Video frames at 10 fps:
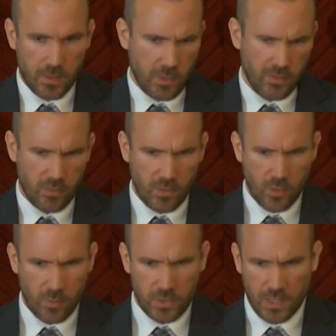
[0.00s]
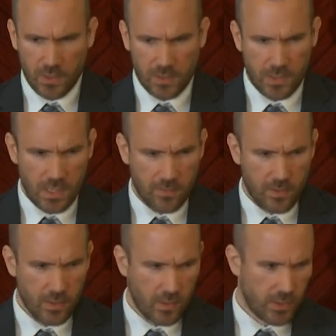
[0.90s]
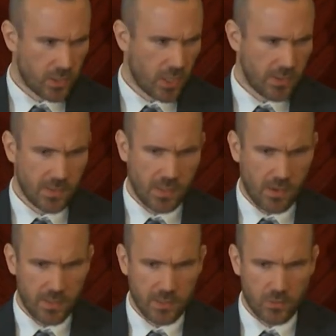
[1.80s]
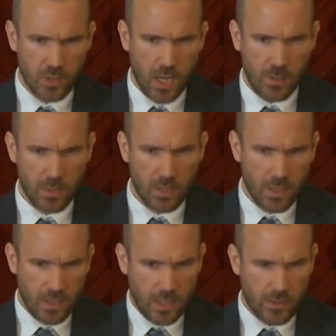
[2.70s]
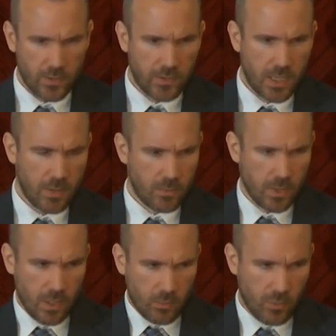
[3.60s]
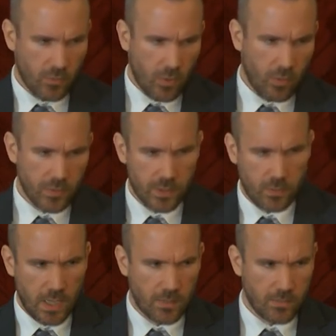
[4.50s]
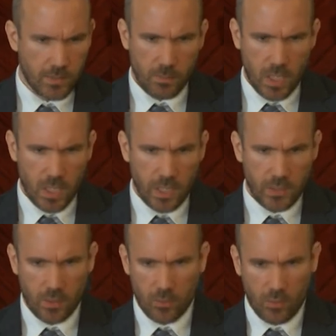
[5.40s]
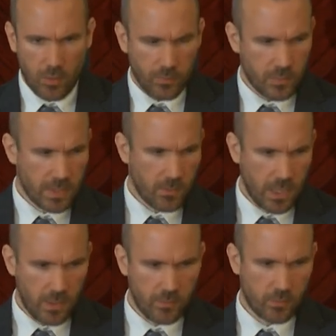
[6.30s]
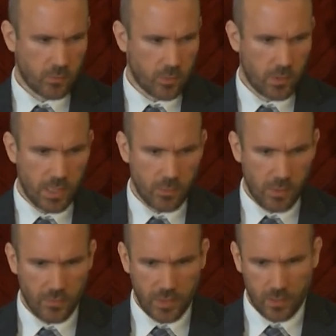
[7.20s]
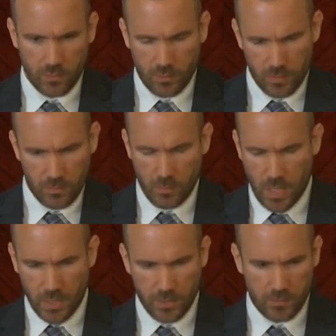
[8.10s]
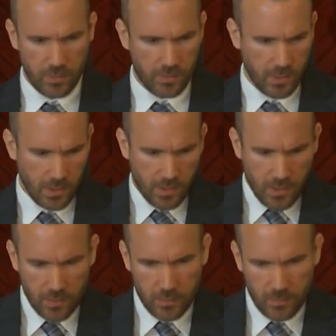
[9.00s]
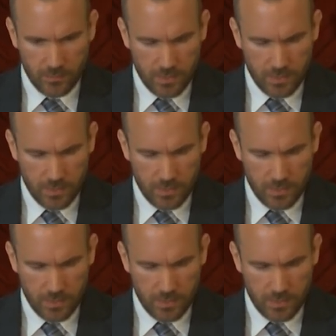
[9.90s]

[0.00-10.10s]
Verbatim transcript: I mean, if you go home and turn the TV on, the chances are it's a drama, and the theme revolves around murder or some kind of truly horrific murder, and, you know,